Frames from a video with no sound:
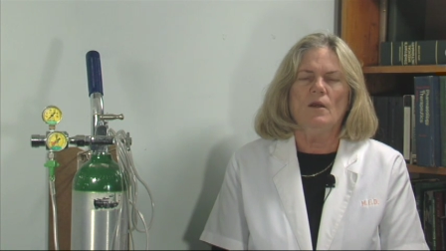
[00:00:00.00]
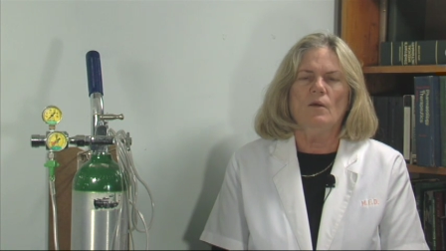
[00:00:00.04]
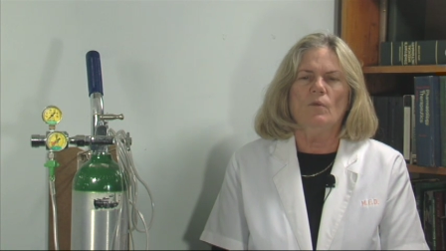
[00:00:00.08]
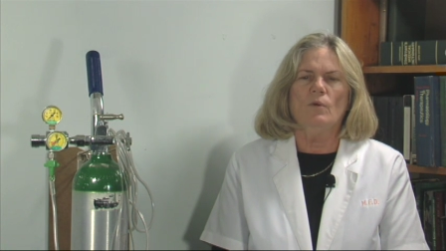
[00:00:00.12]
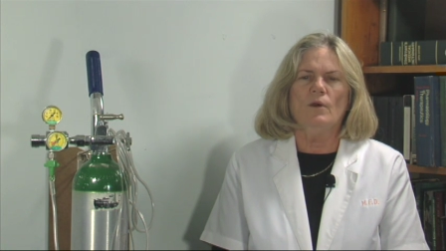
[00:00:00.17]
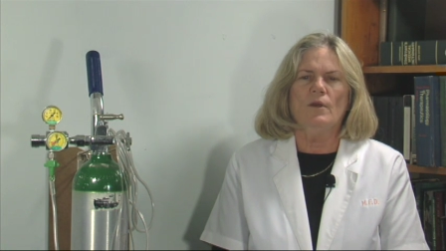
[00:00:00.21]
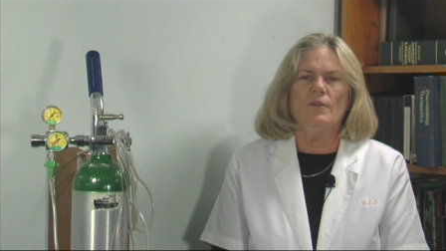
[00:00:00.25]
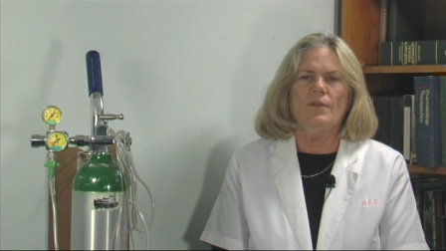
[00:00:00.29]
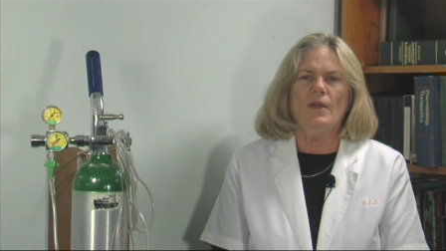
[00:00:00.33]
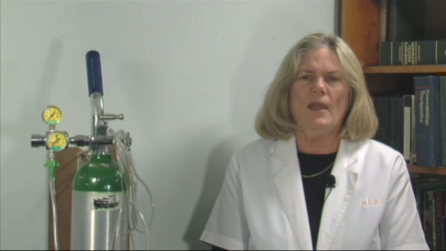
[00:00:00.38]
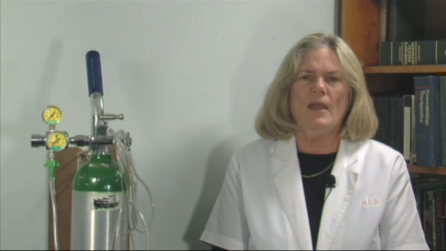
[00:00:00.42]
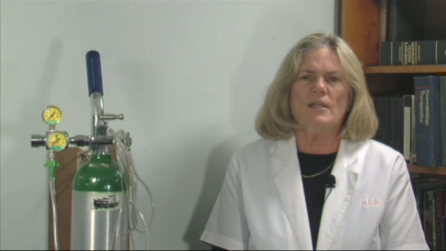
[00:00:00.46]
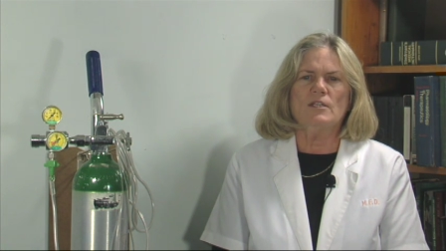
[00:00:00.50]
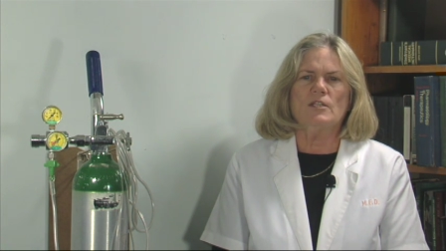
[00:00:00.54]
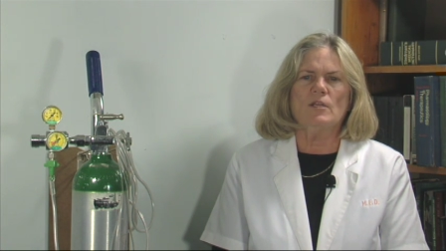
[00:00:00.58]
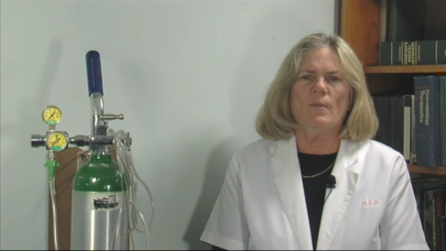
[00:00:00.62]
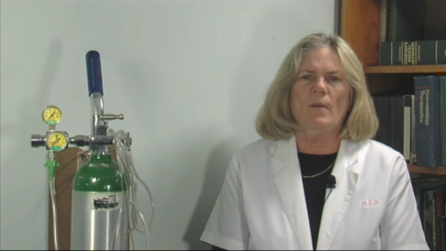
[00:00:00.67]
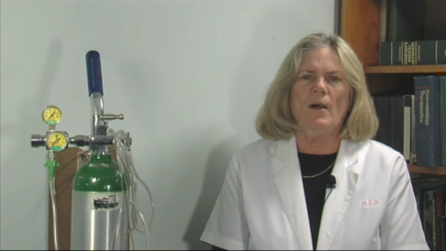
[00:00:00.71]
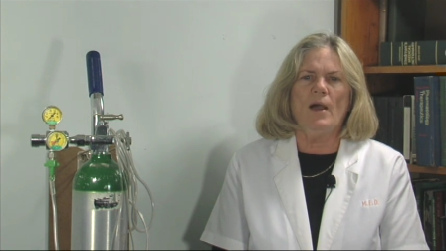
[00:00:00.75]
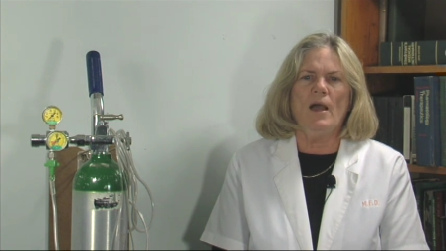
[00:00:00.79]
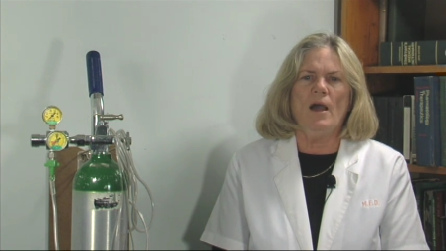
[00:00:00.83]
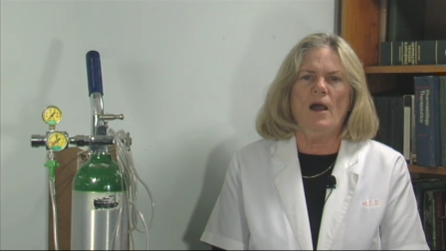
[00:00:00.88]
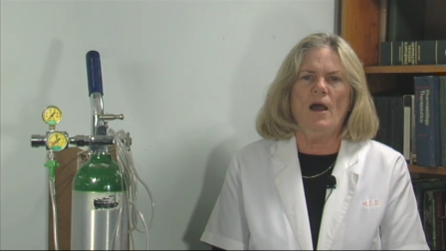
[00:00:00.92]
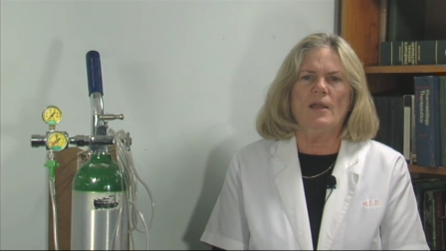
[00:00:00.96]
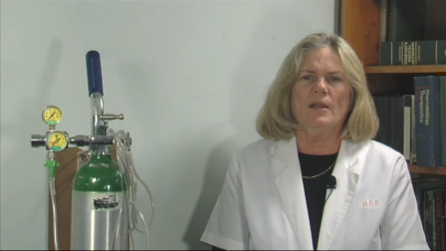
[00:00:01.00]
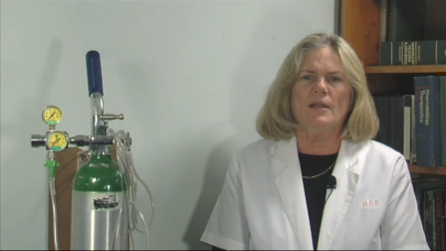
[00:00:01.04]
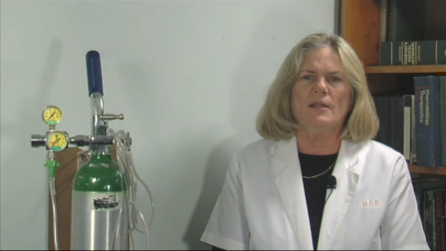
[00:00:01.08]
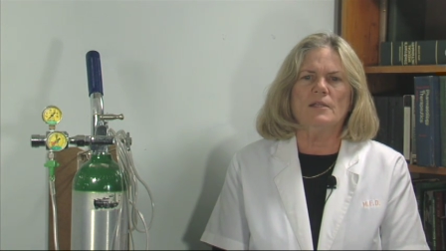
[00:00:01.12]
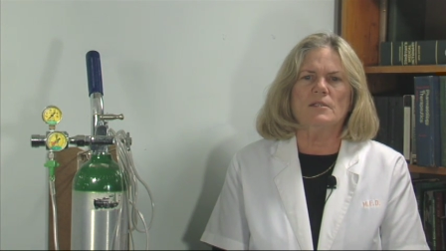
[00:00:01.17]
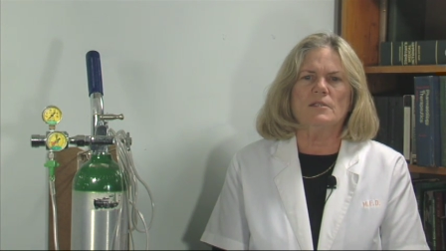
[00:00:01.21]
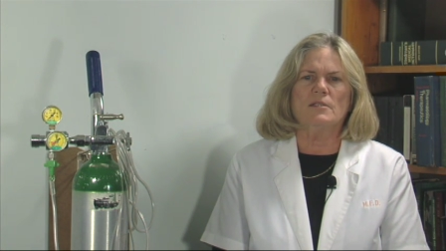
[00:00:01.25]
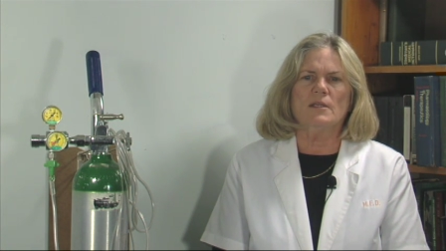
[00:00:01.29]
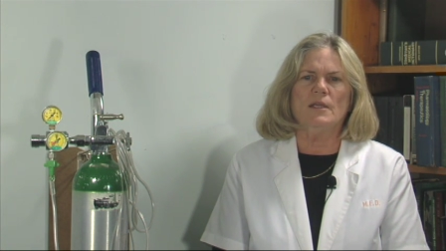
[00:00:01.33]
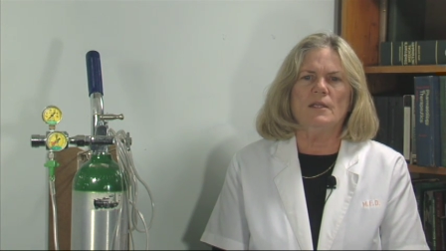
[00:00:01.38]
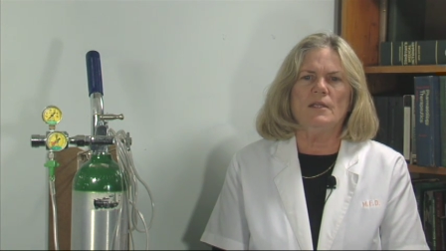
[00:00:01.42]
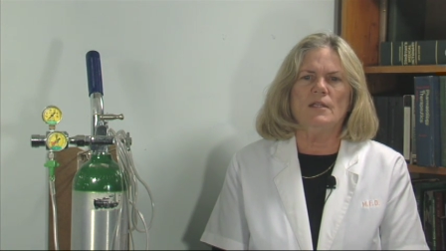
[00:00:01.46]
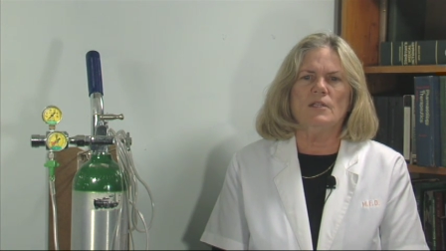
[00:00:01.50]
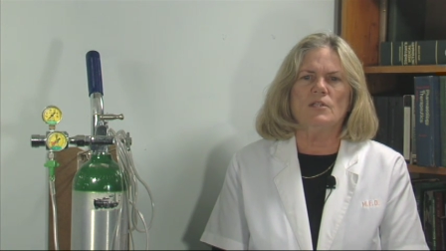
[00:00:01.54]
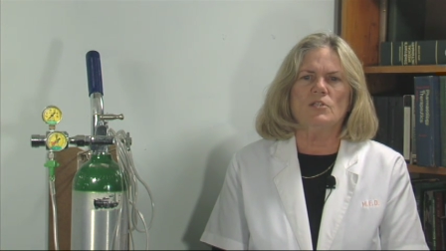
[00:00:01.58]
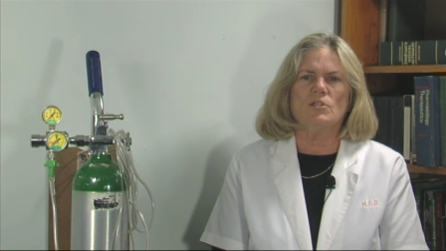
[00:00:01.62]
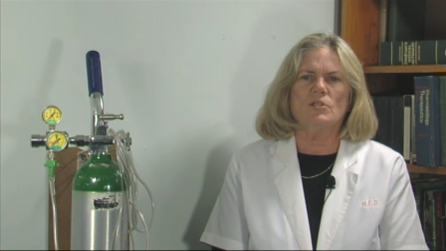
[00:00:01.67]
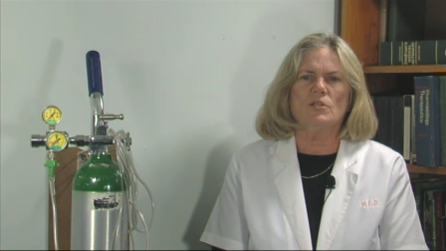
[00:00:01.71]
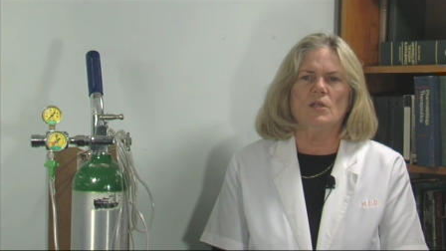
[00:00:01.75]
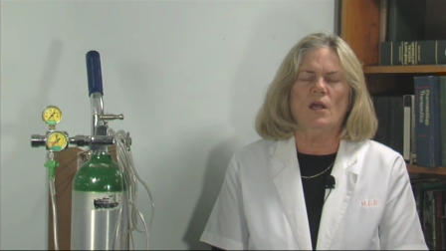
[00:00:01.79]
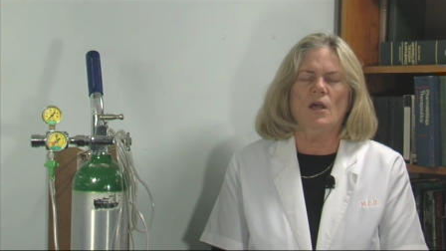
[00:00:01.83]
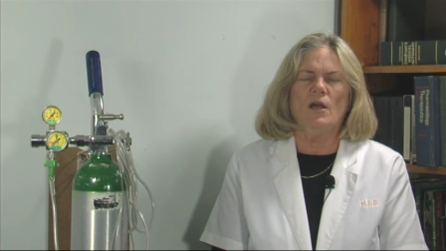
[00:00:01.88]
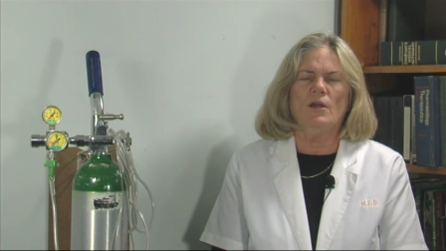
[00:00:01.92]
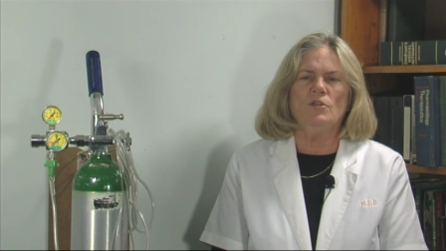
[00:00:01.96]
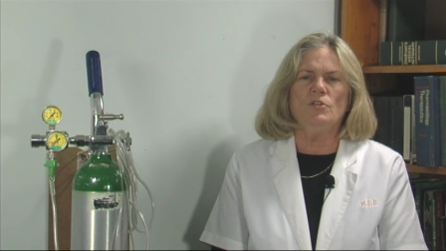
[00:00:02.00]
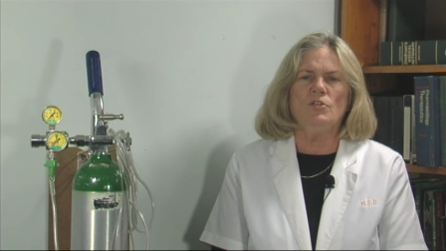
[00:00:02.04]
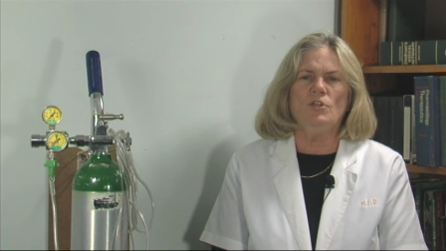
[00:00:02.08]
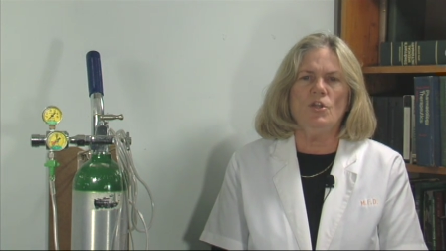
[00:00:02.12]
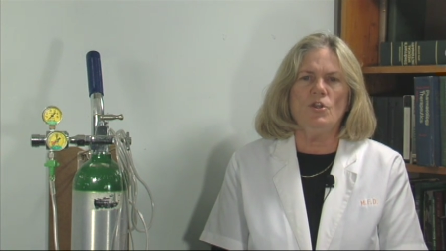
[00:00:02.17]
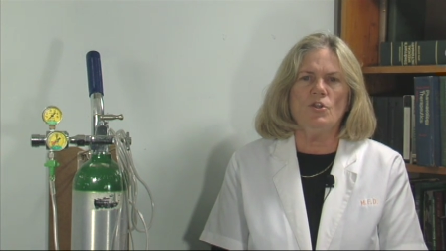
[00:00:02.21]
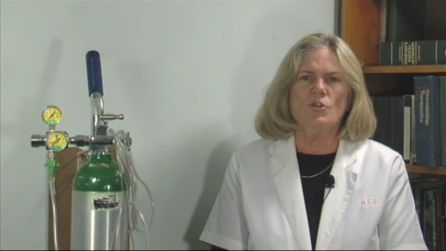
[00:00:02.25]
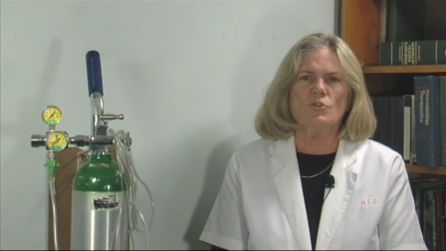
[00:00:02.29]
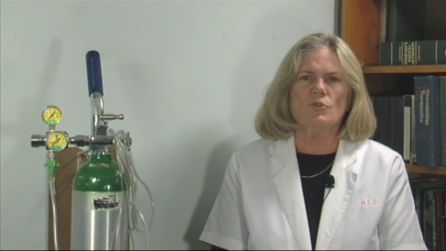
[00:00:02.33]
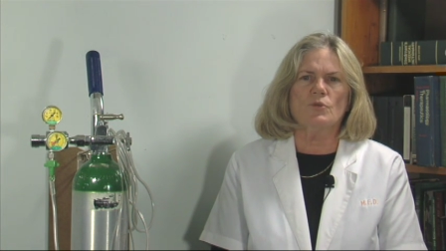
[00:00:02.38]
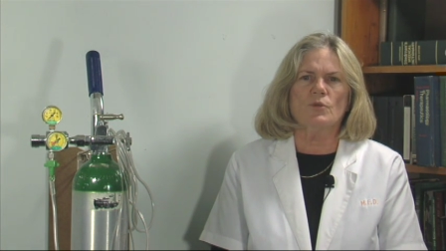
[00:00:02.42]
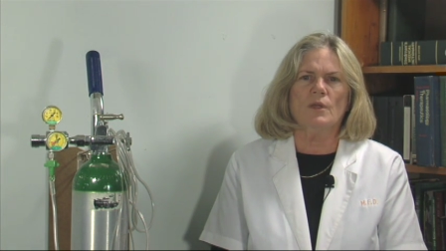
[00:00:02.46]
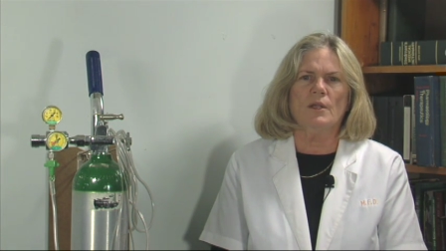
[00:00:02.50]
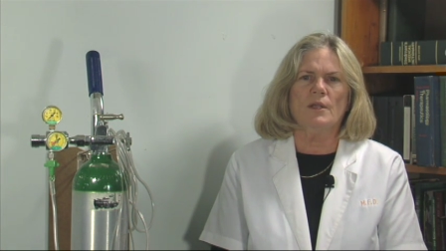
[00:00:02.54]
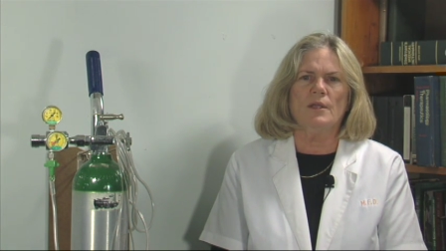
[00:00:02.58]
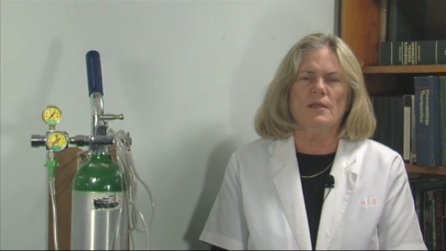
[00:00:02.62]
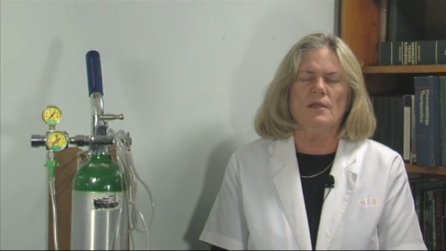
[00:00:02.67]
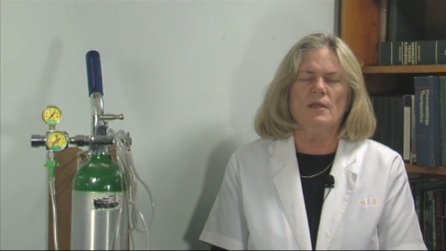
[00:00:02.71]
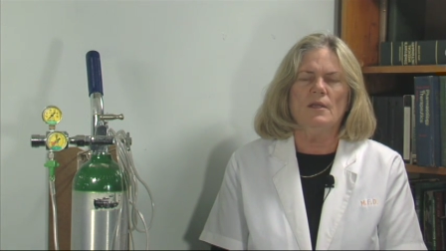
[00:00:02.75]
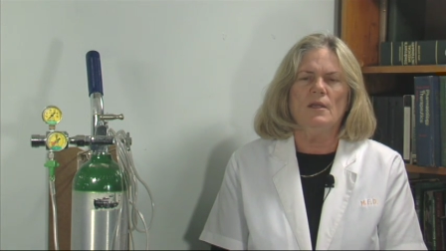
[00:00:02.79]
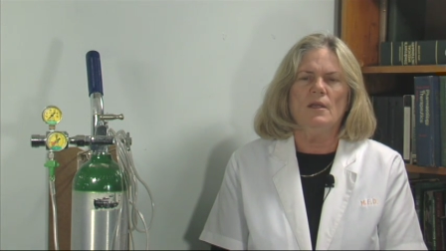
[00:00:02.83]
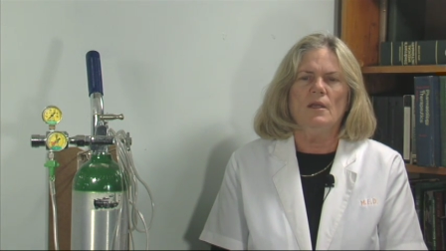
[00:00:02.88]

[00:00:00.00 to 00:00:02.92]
with antibiotics, and it's usually